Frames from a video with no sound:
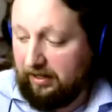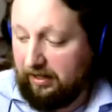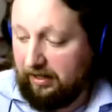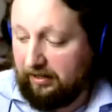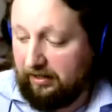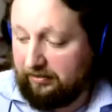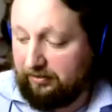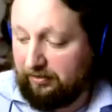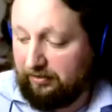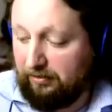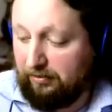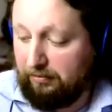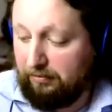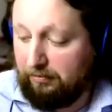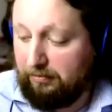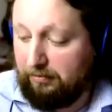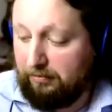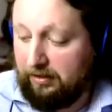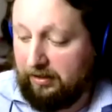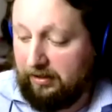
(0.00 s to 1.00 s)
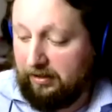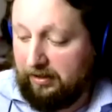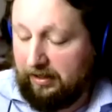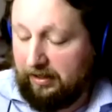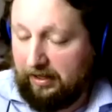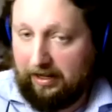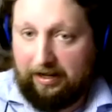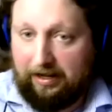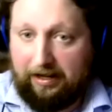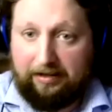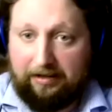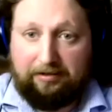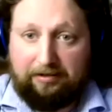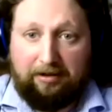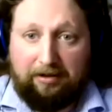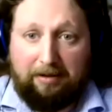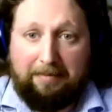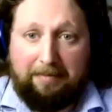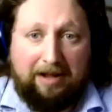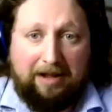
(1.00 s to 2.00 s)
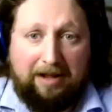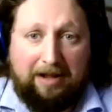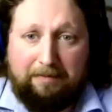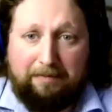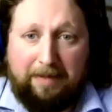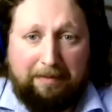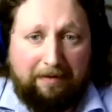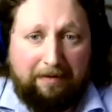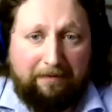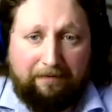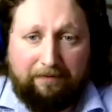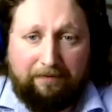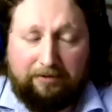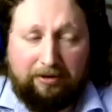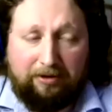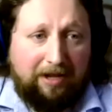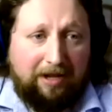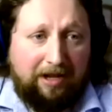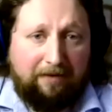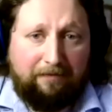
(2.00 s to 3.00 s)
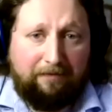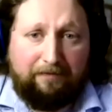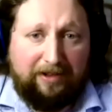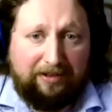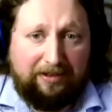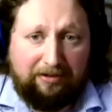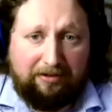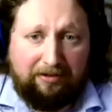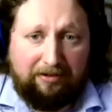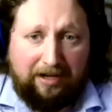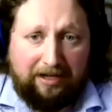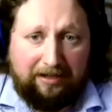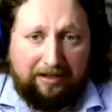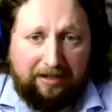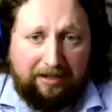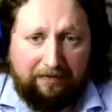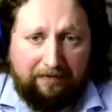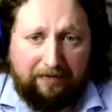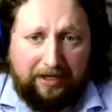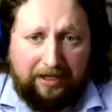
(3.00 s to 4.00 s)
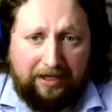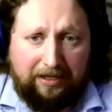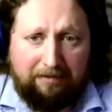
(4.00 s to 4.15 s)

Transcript: So it's a matter of maybe some kind of physical activity,